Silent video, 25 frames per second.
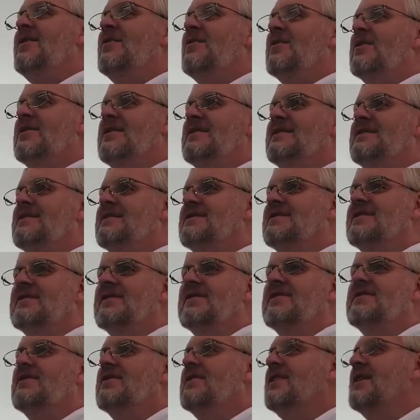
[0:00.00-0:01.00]
is still
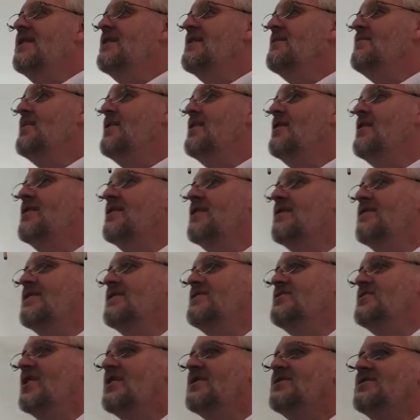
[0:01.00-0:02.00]
during the period of the
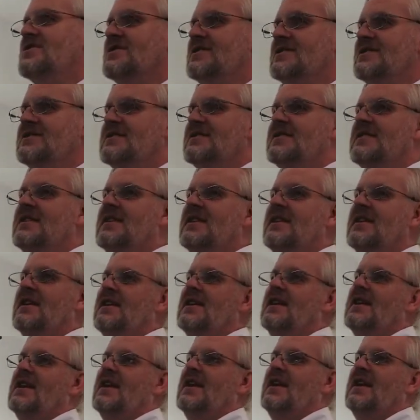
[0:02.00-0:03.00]
Judges.
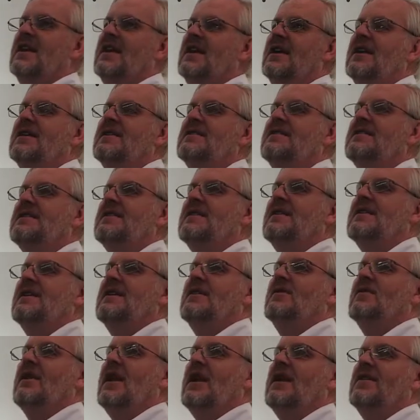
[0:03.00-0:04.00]
And
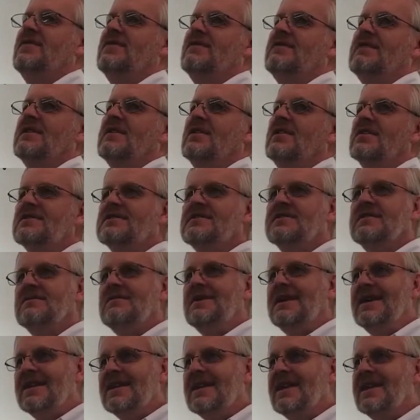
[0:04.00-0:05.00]
it looks to me
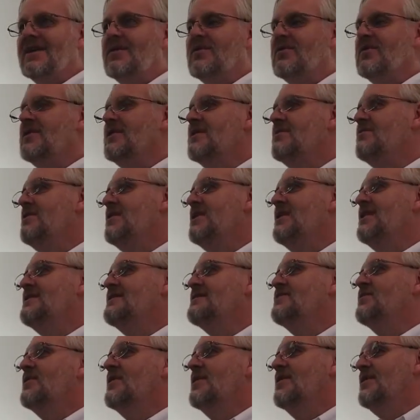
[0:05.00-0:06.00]
like we're at a place where
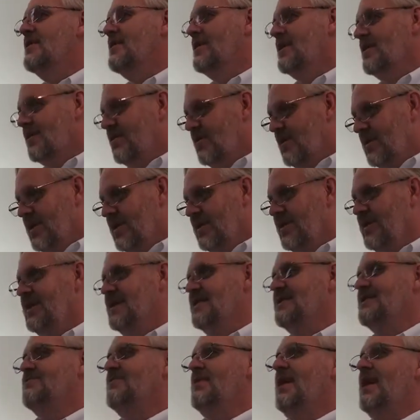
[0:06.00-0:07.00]
they're at one of these
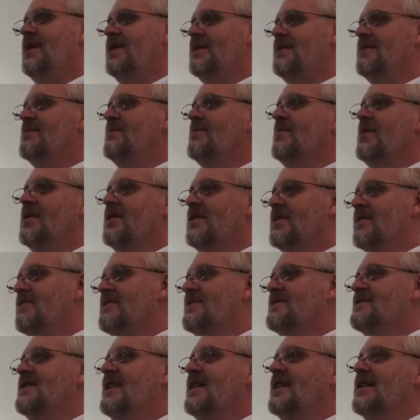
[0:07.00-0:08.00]
bottom part of the
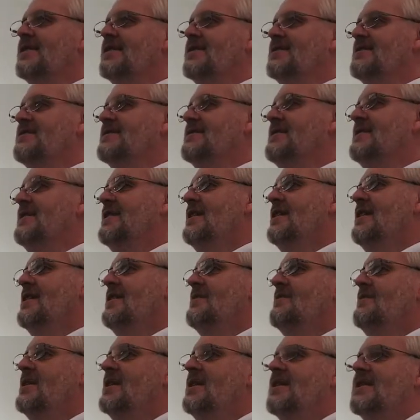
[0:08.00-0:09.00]
cycles.
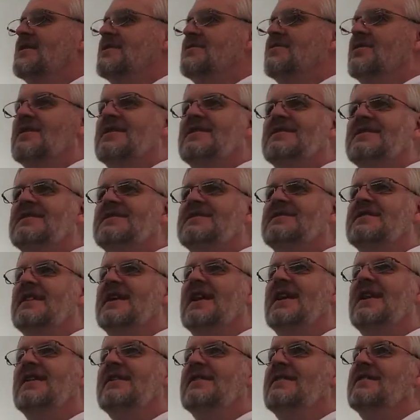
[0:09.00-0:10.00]
Because what does it
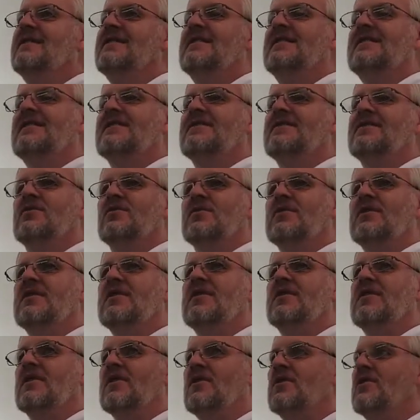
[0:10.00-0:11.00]
say? The word of the
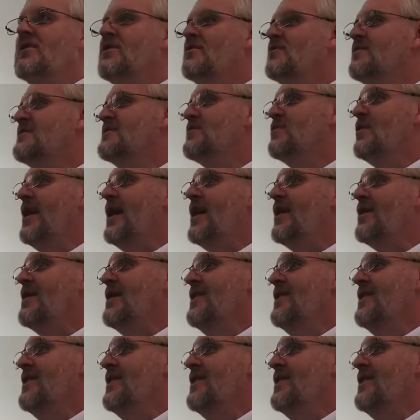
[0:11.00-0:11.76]
Lord was rare in those